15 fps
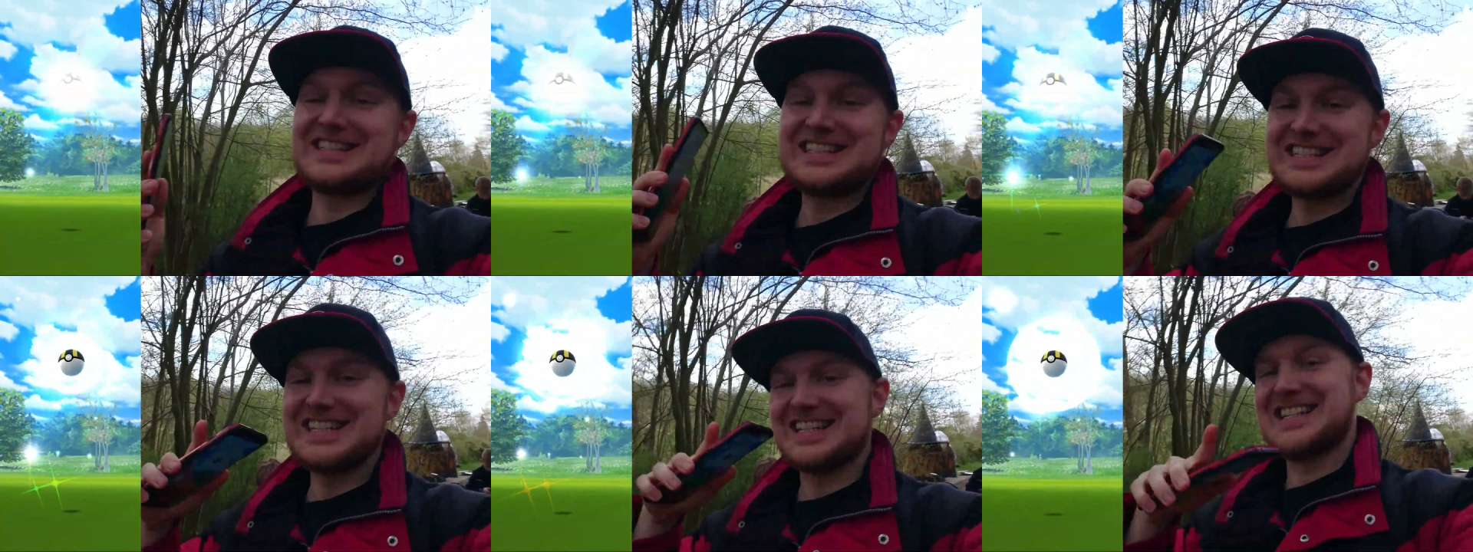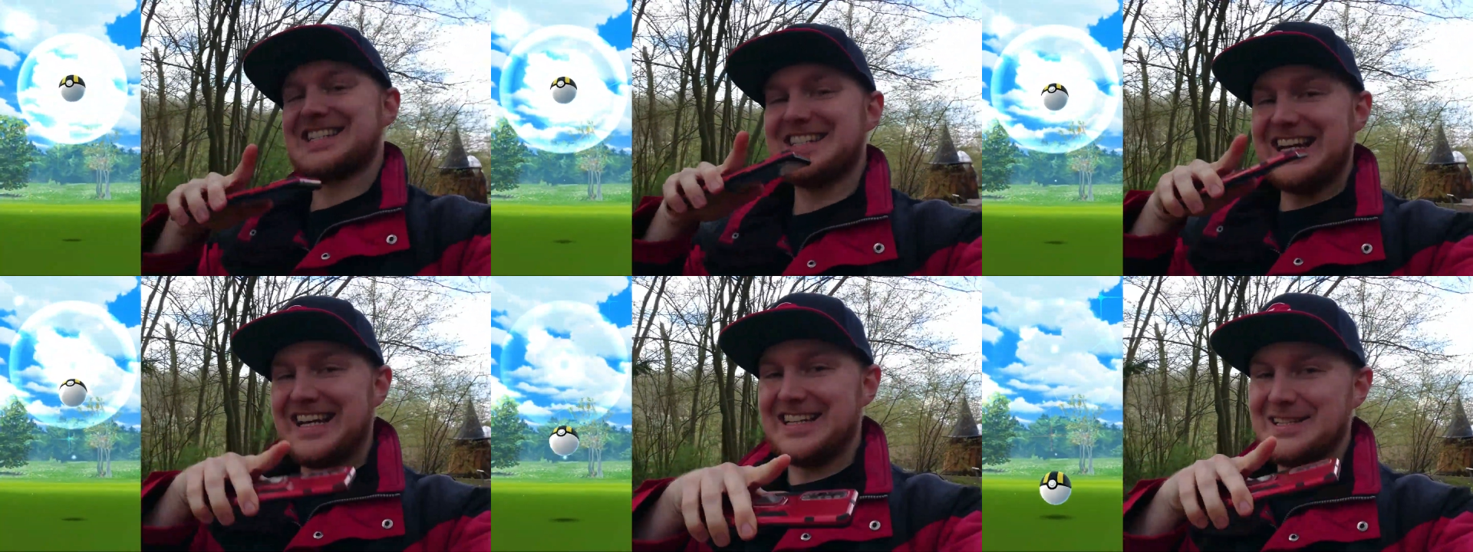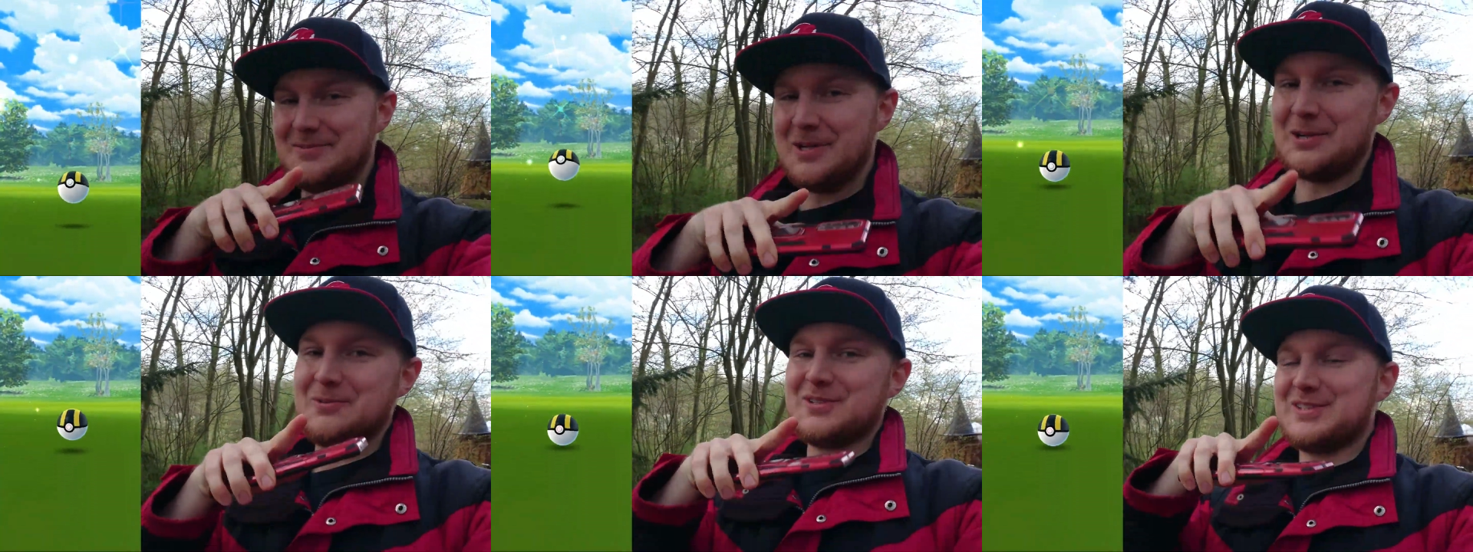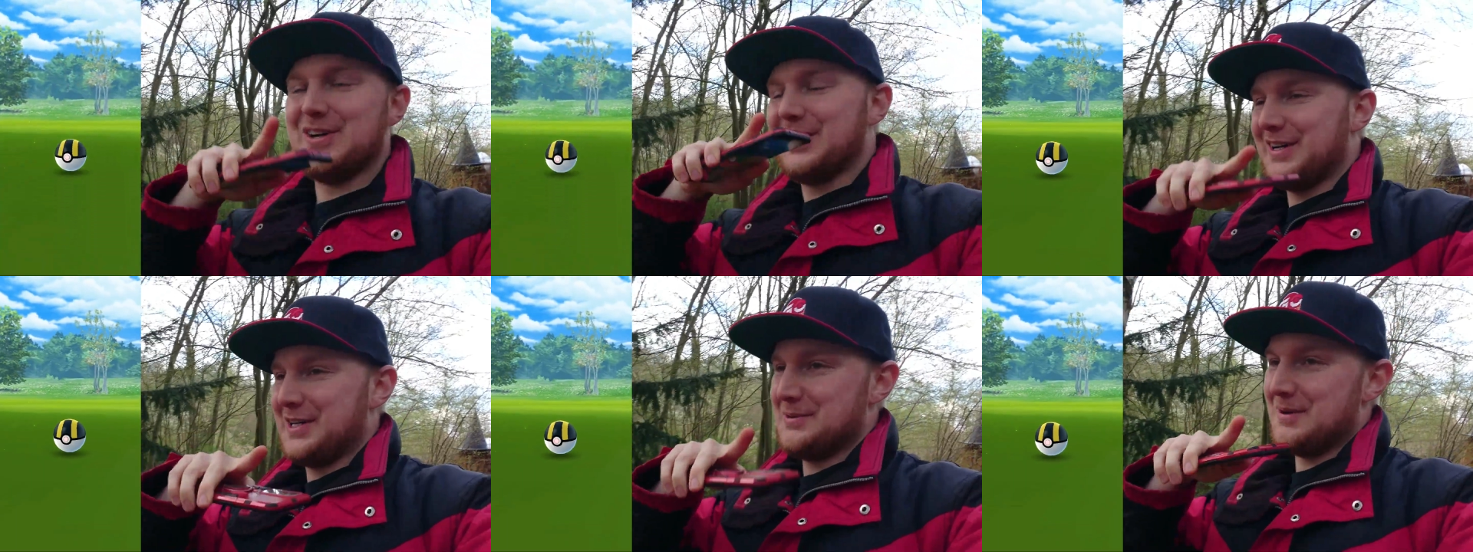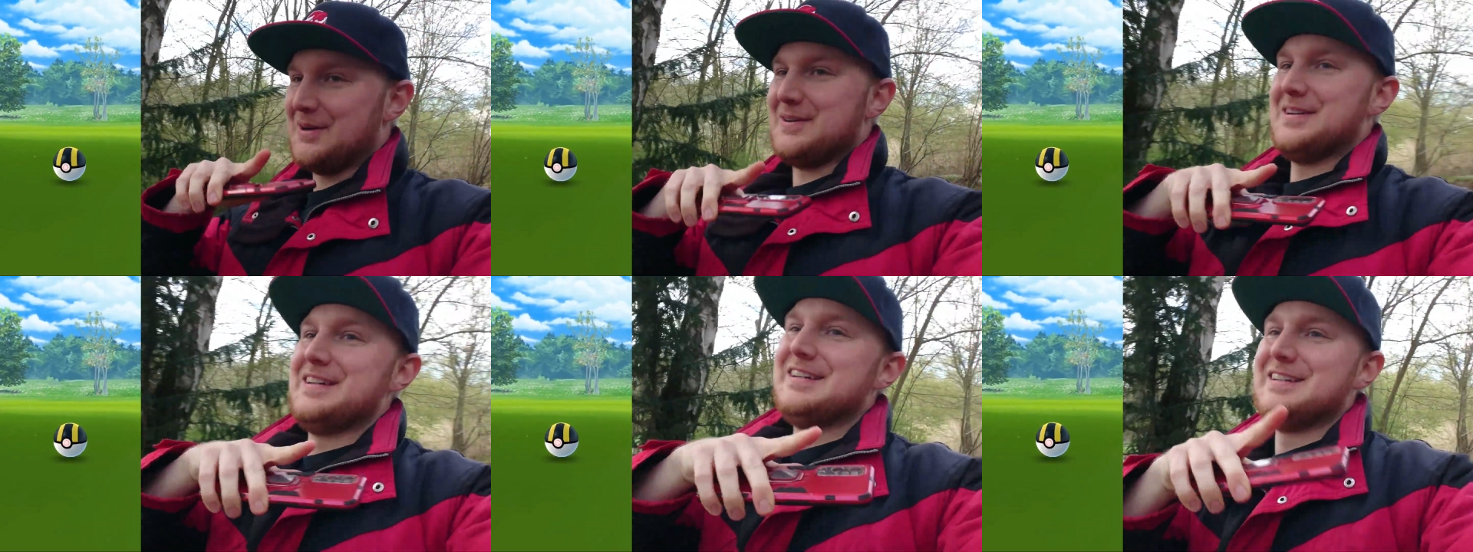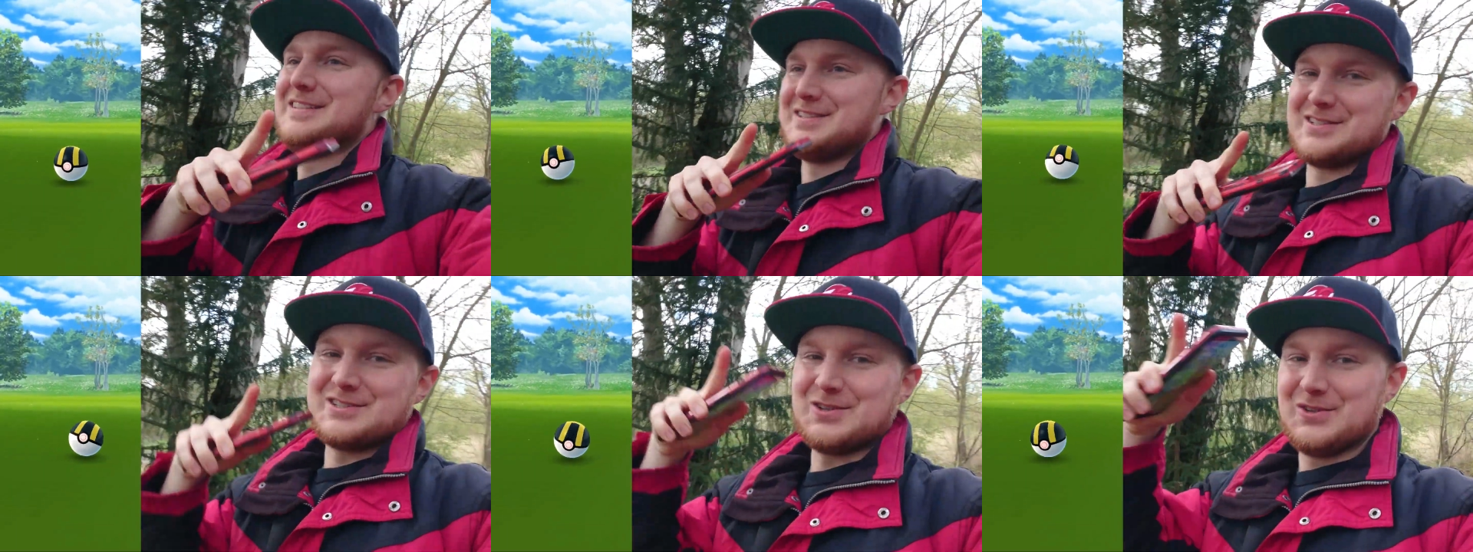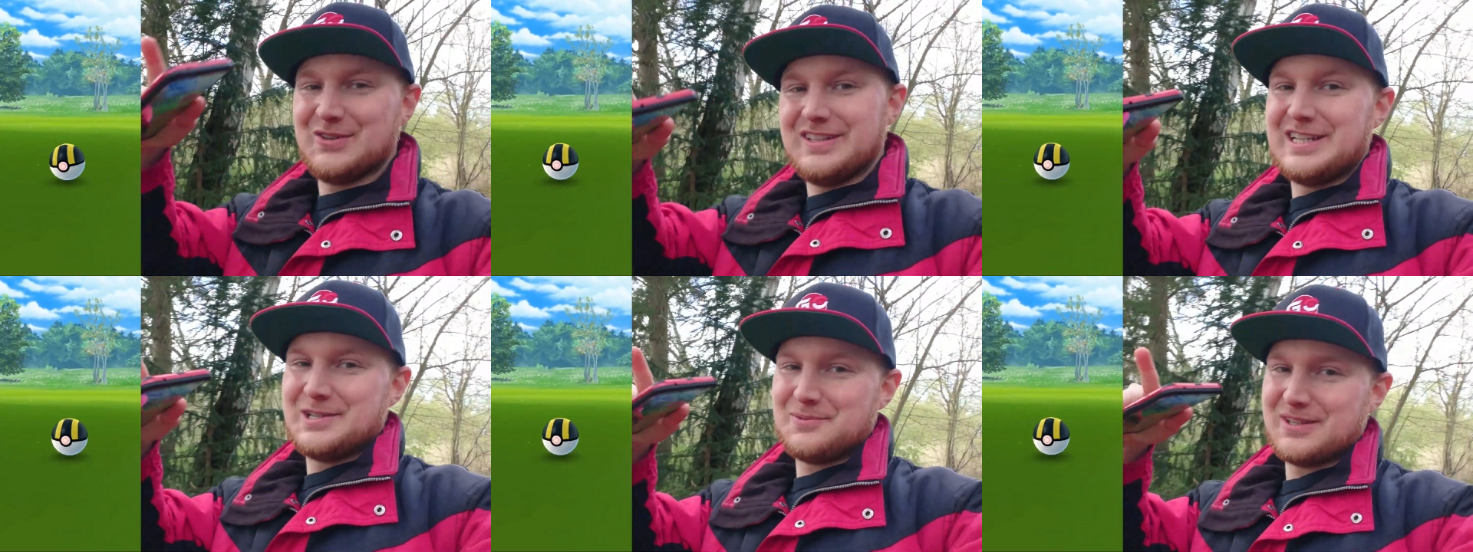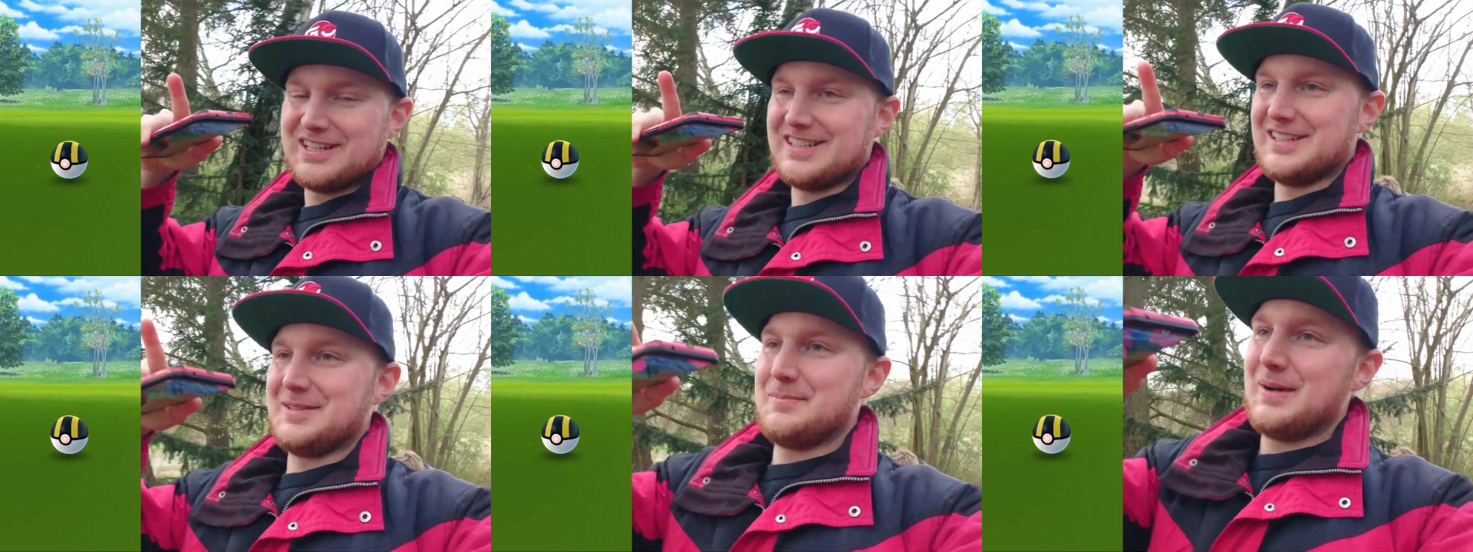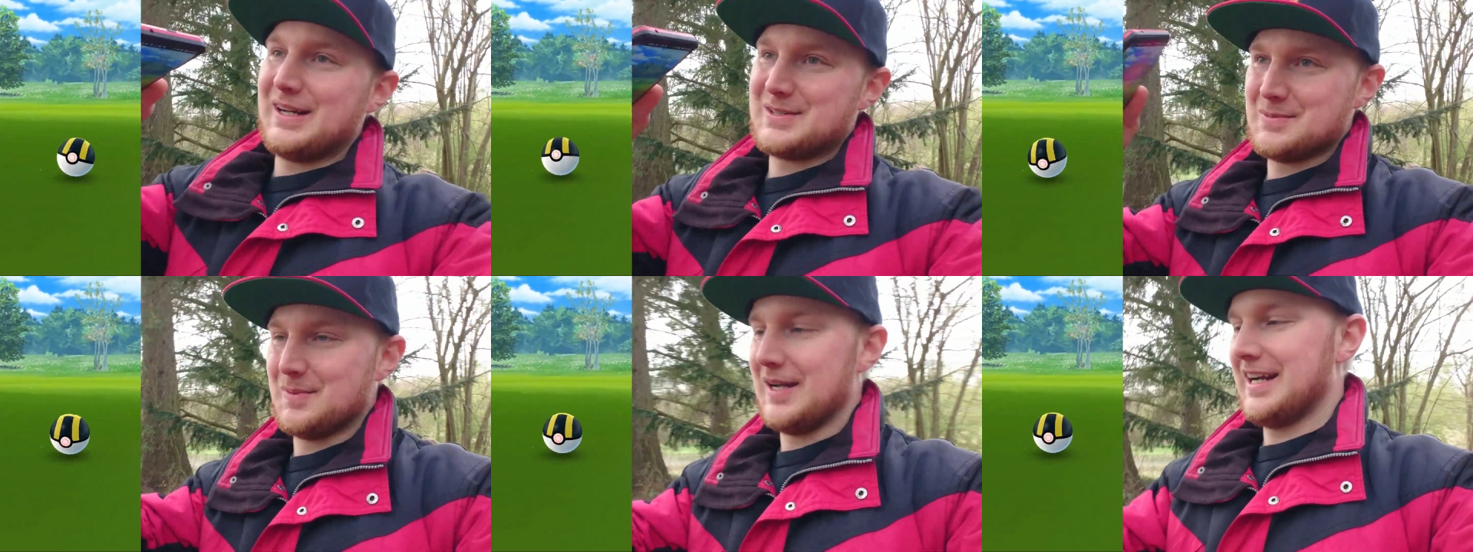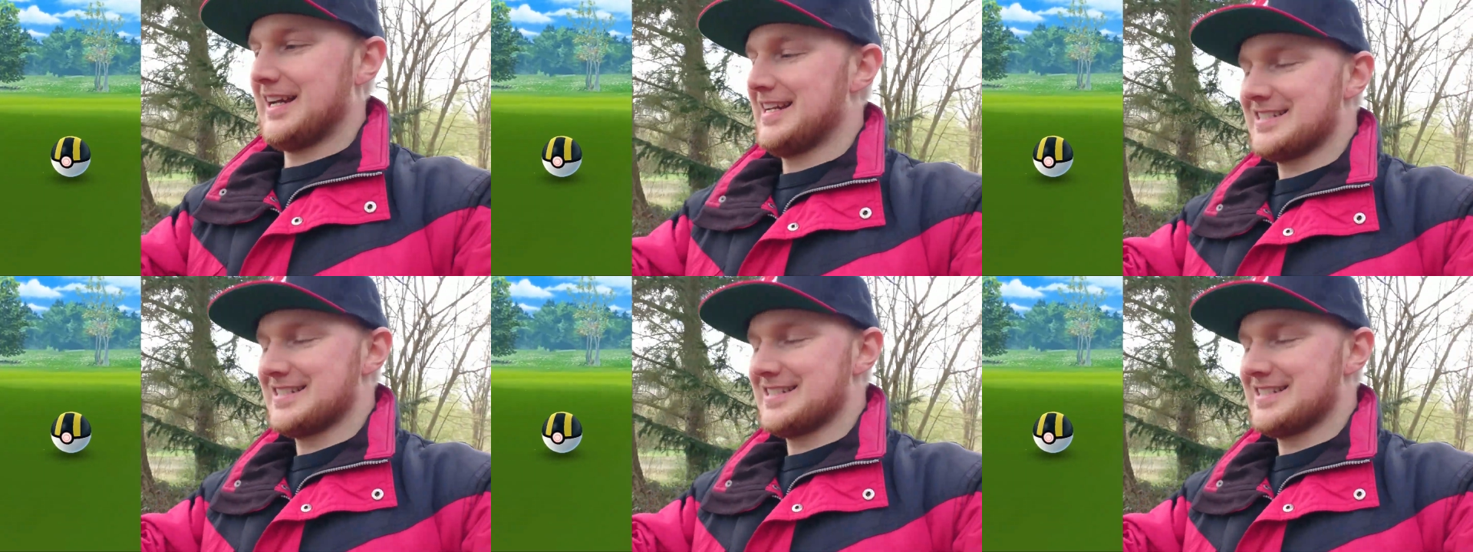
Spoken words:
This is exactly what I was talking about just earlier when I did the back-to-back.